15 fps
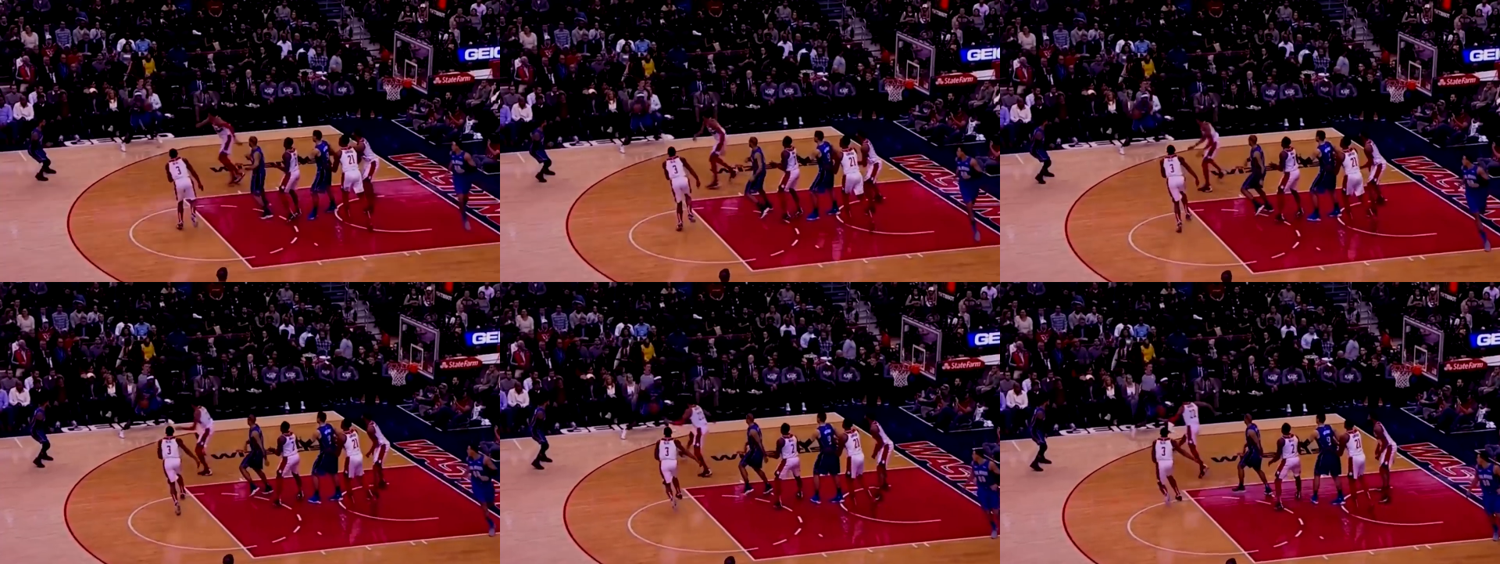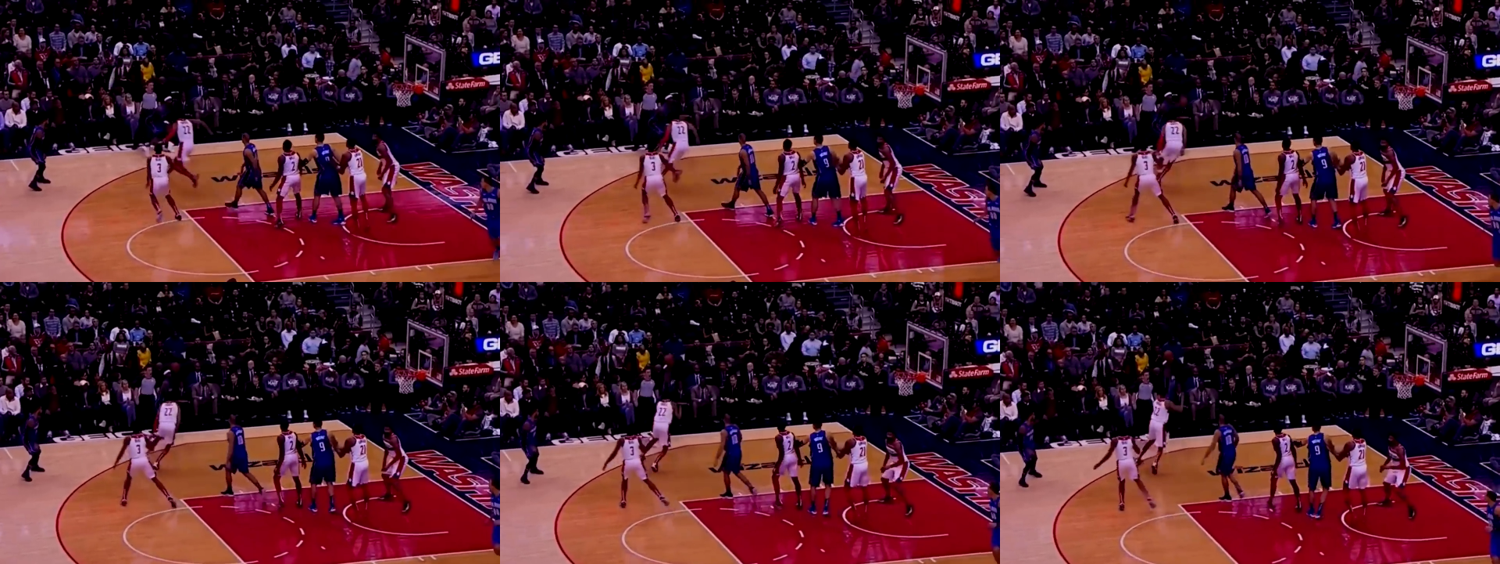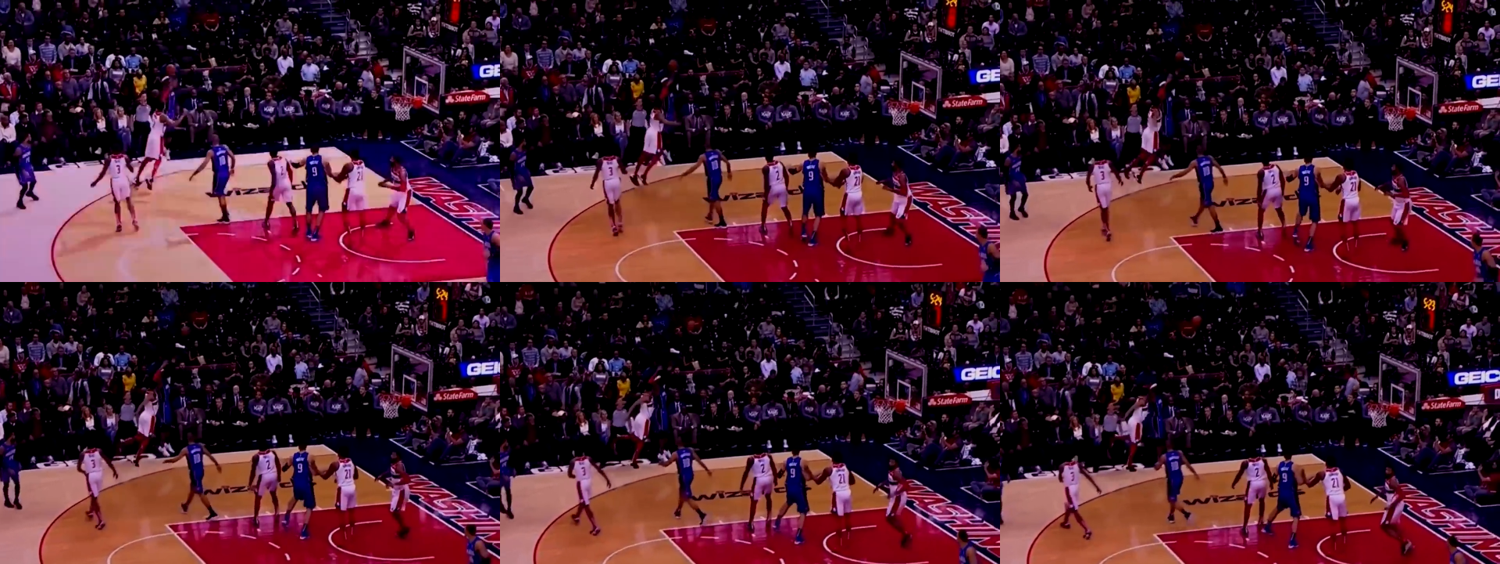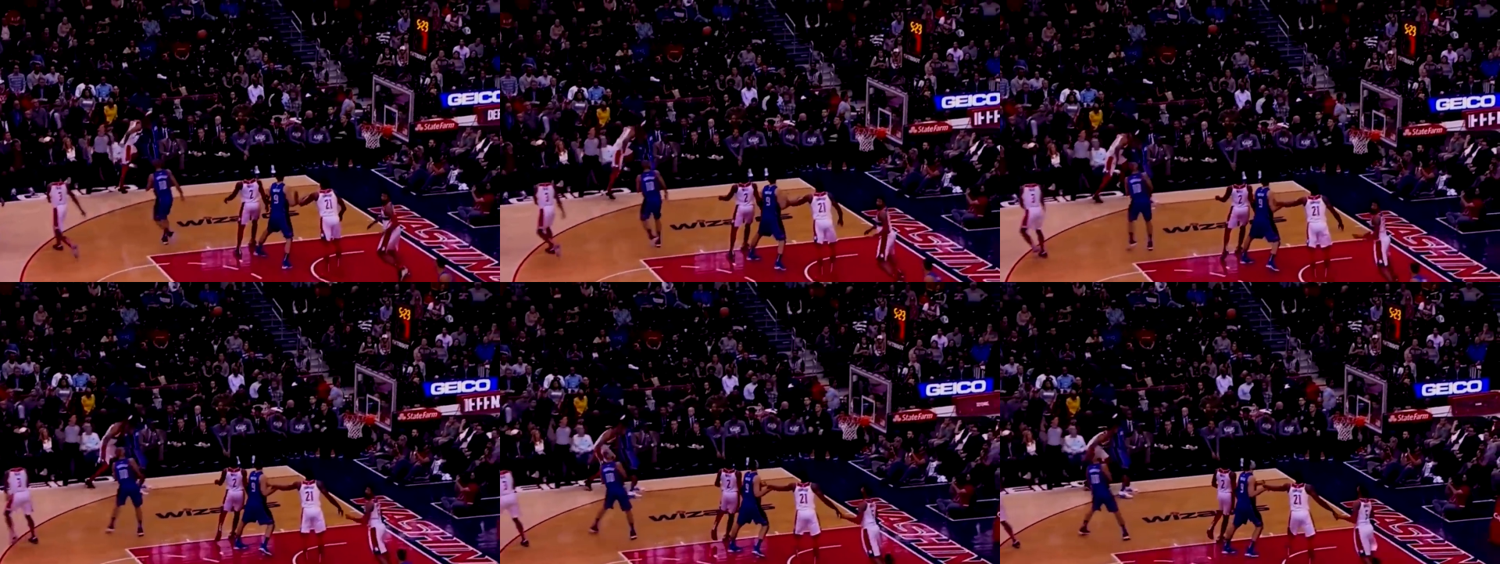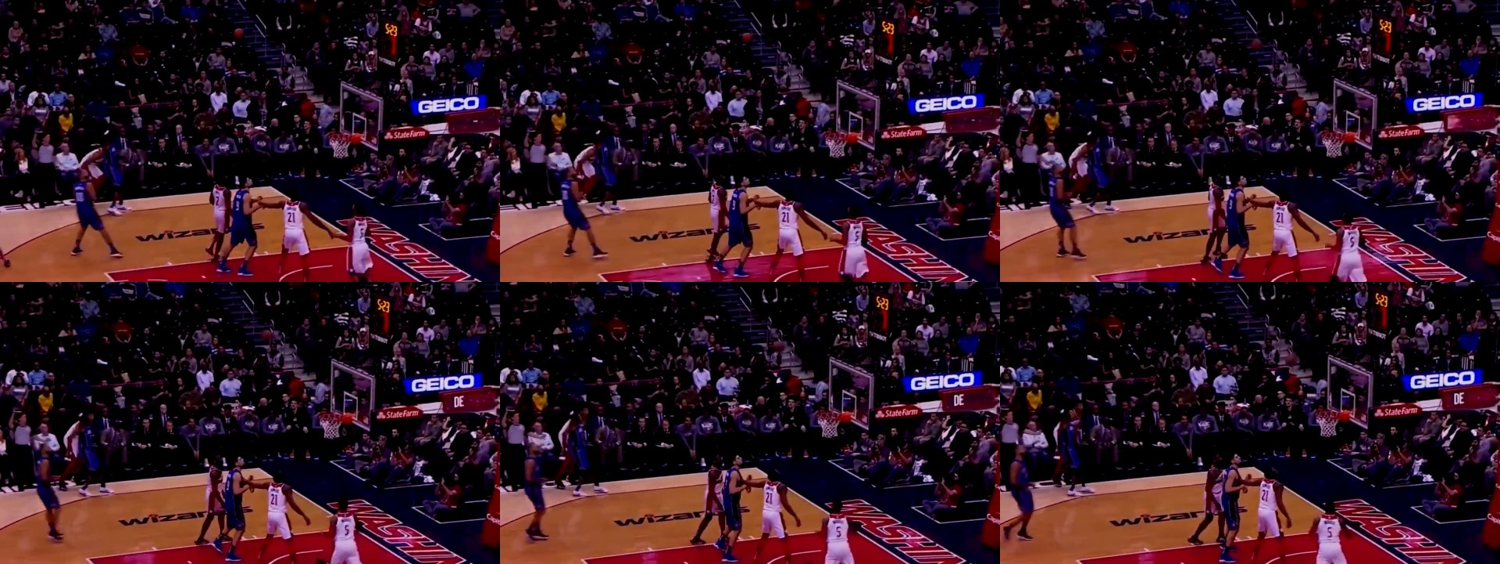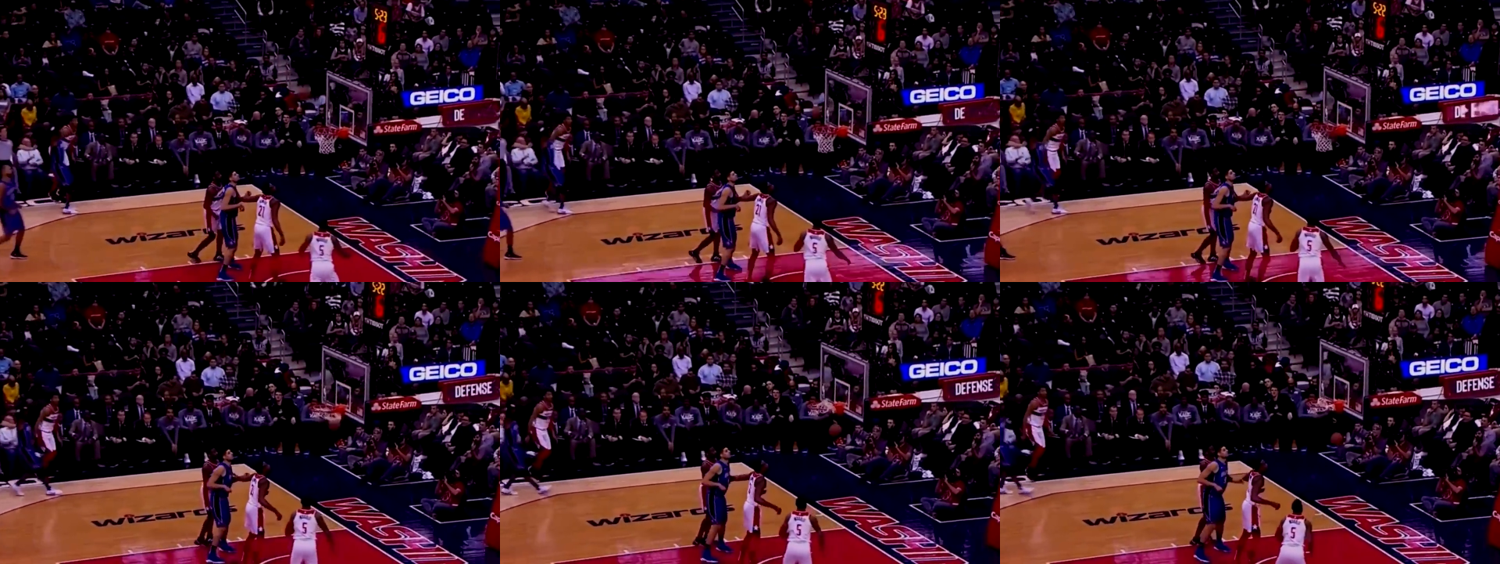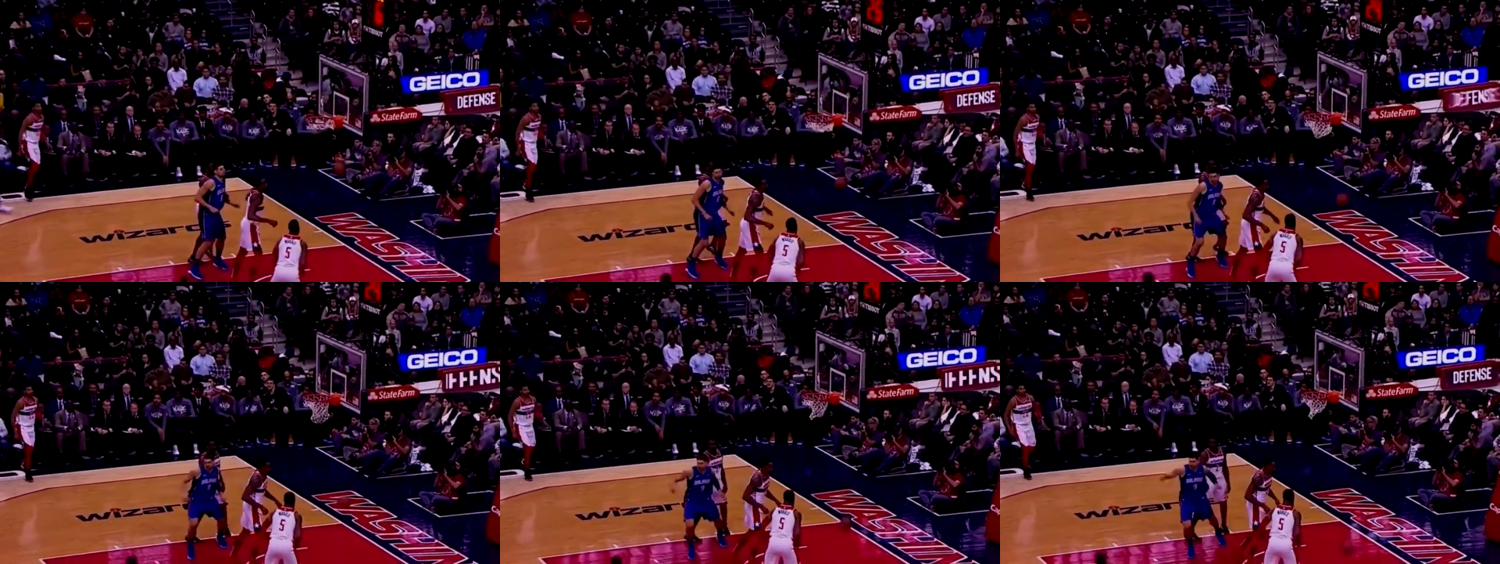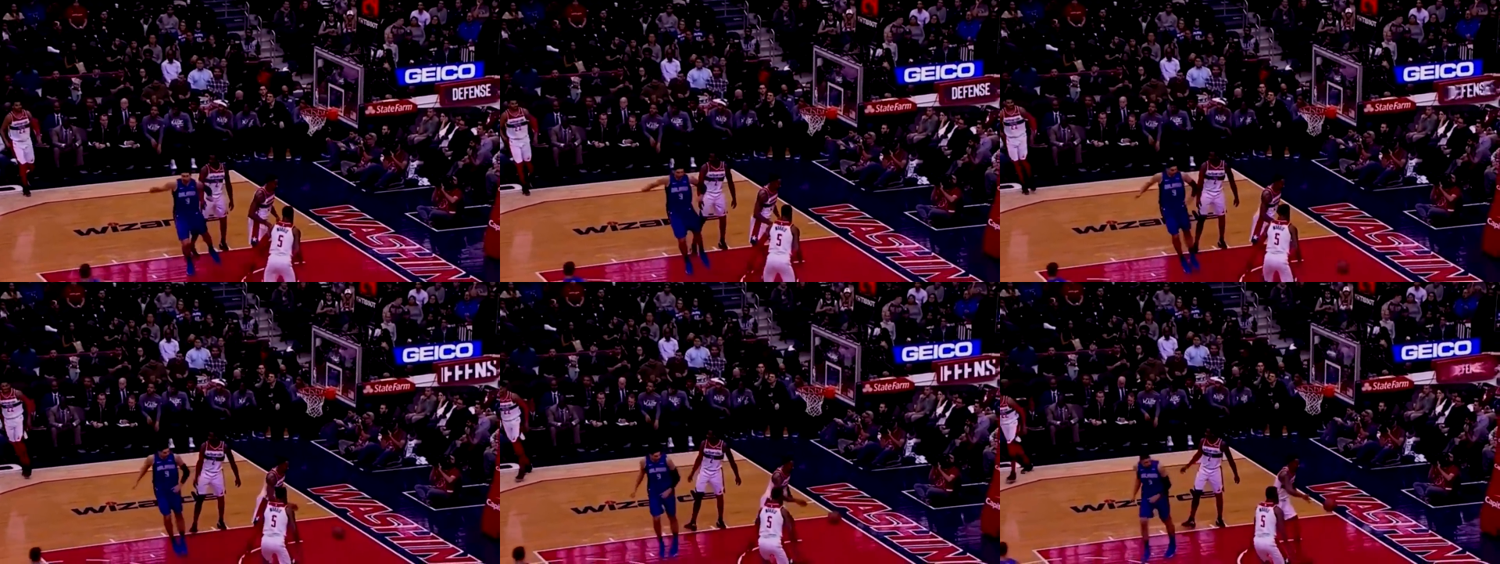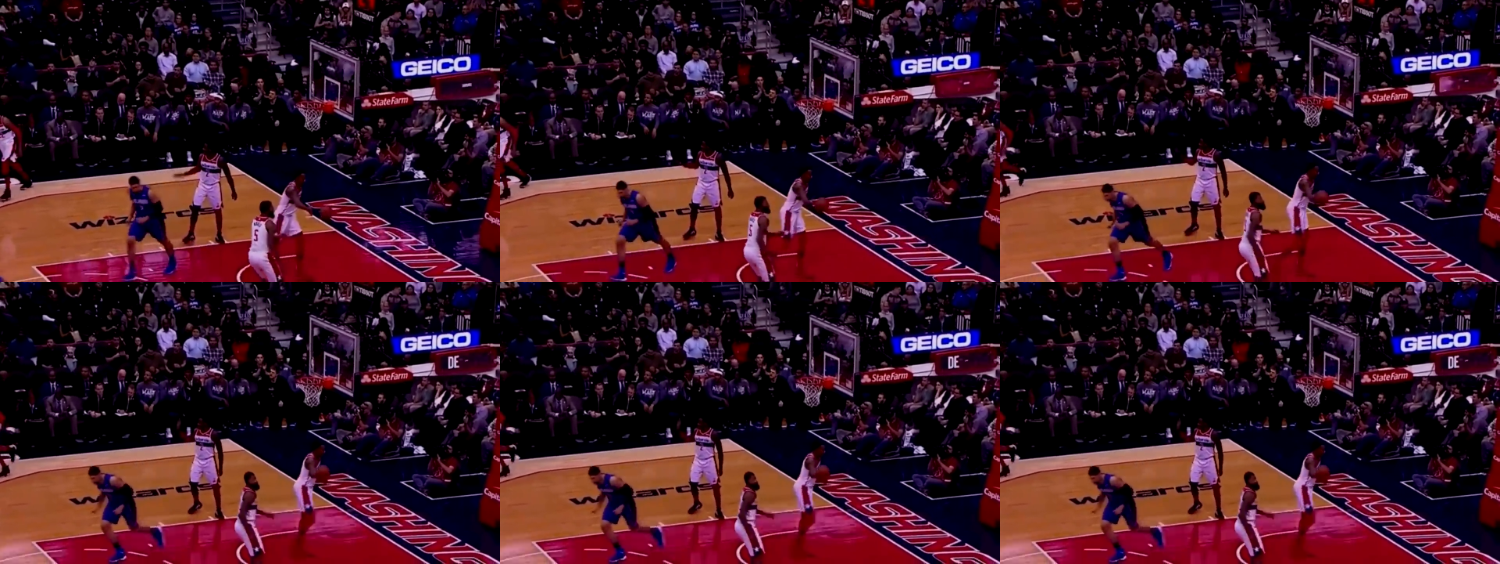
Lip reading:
Nobody's mouth can be seen.